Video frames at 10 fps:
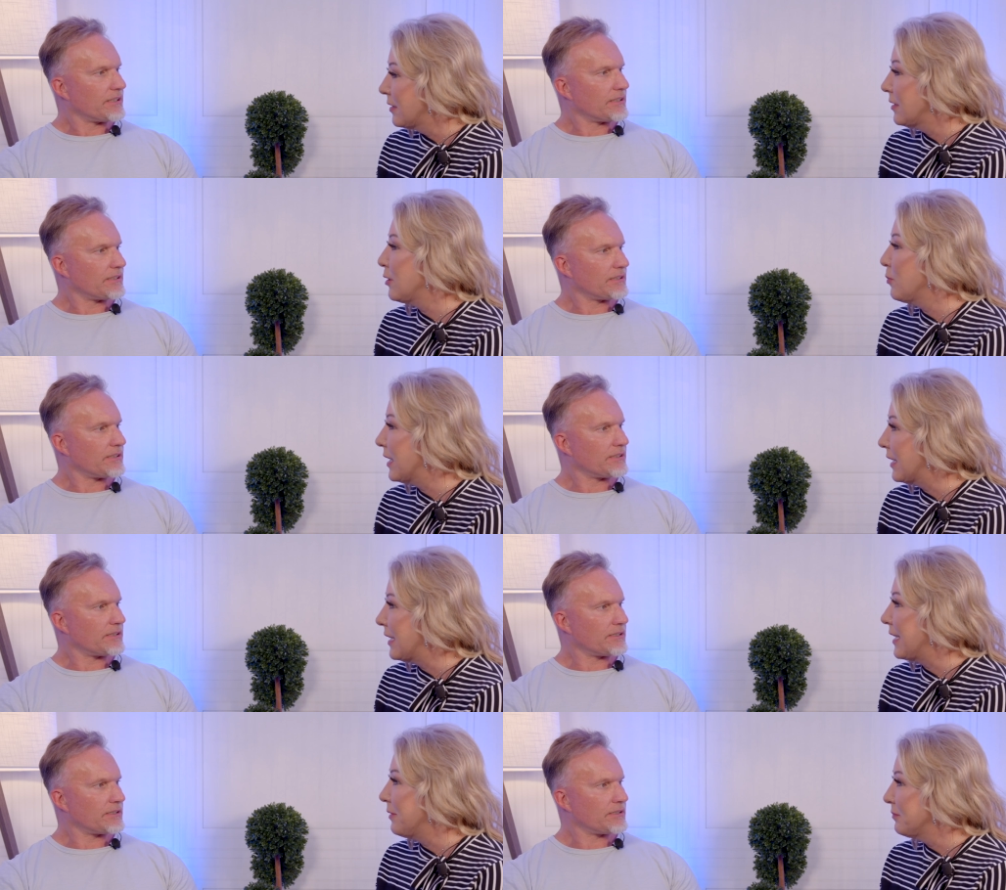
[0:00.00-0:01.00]

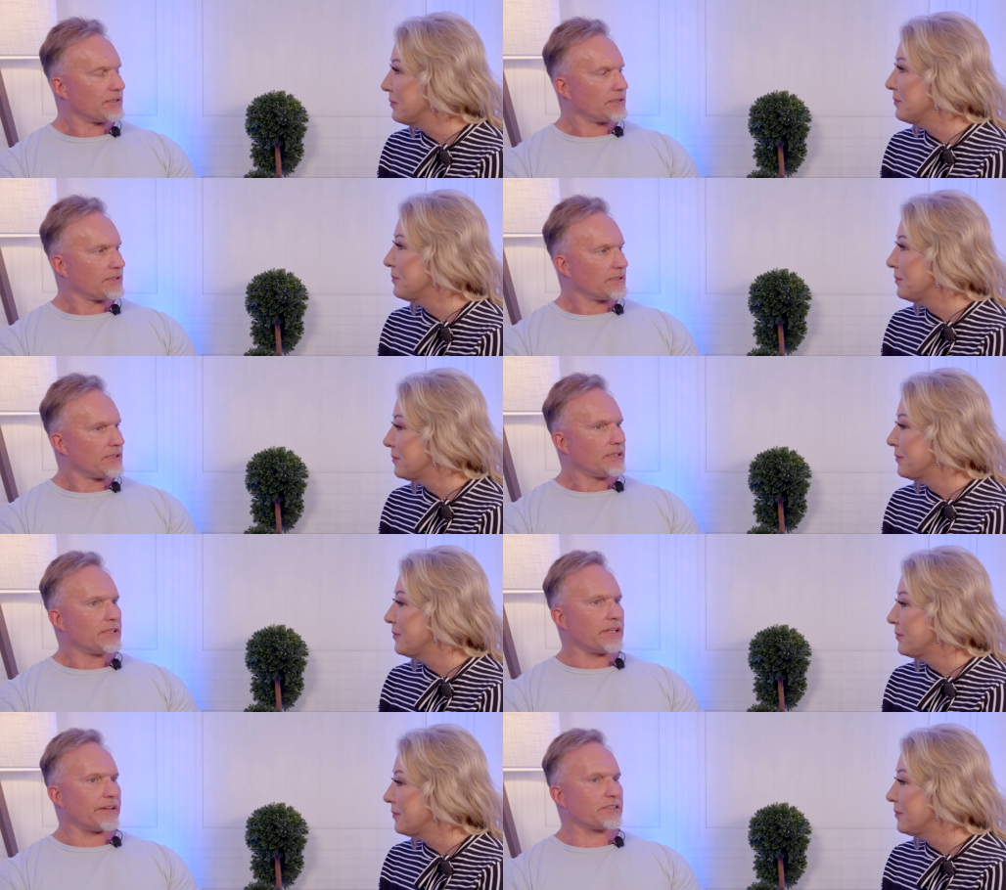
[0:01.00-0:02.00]
Speaker 1: Humility.
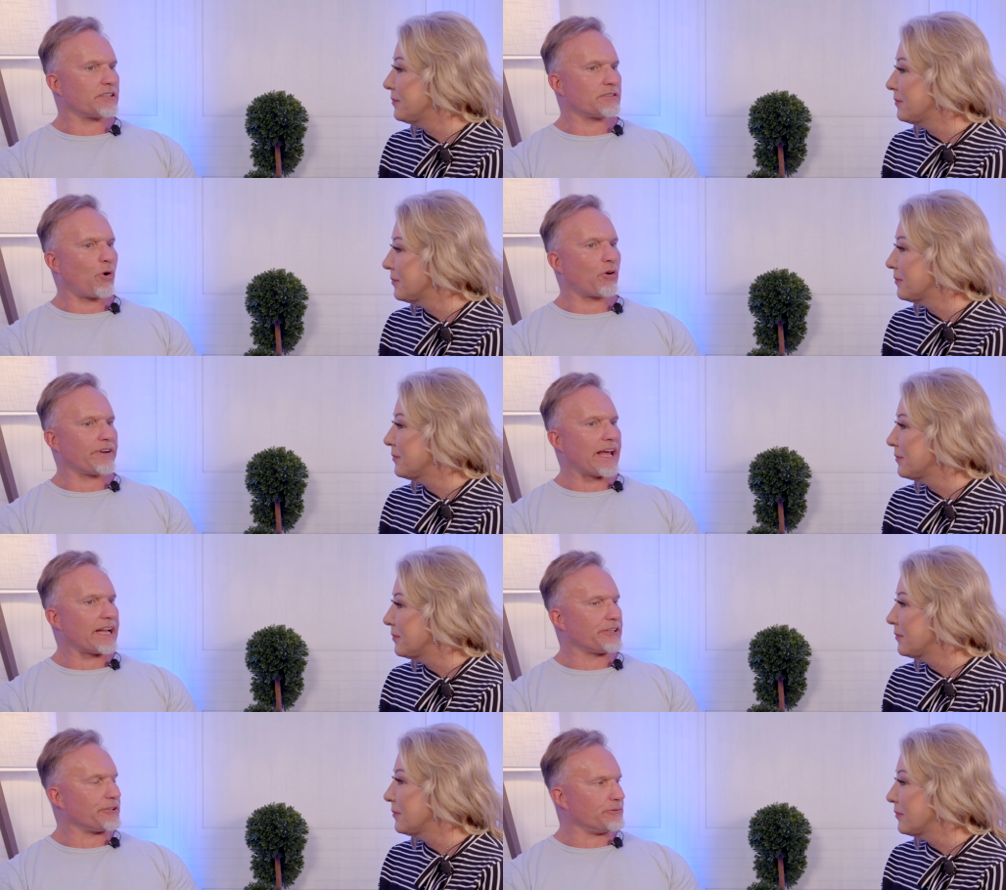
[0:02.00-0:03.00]
Speaker 2: Now, this is more of an
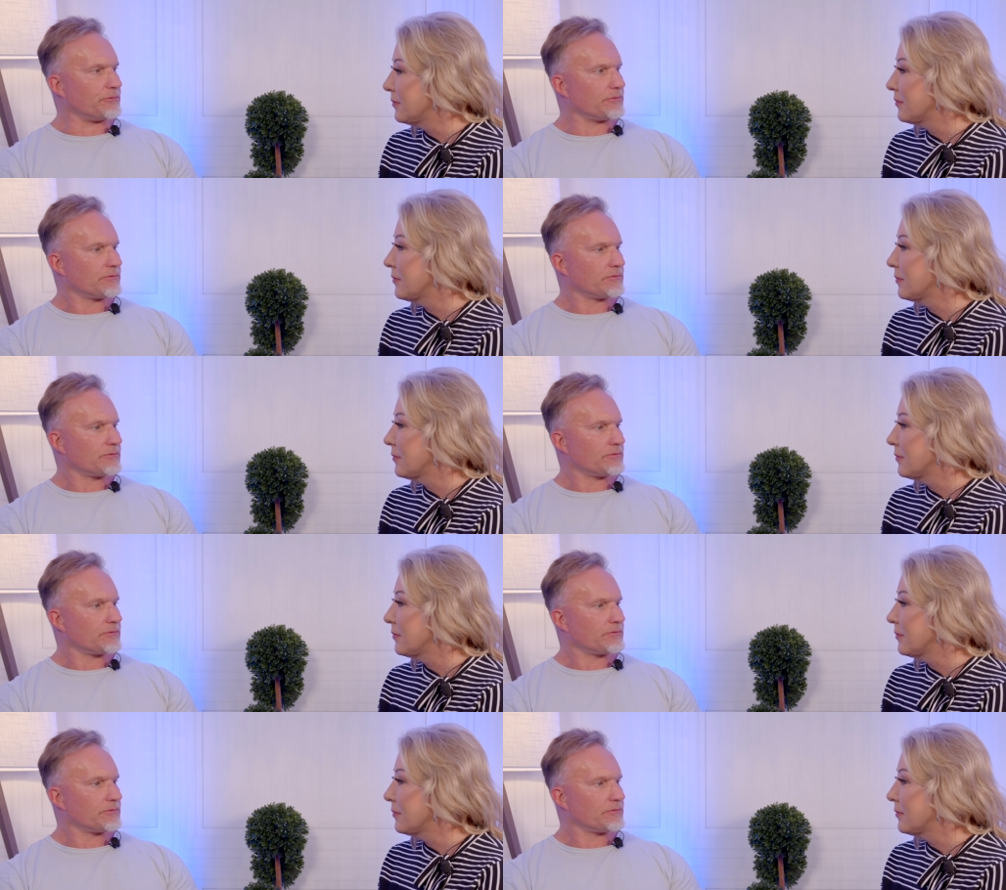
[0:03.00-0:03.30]
attitude.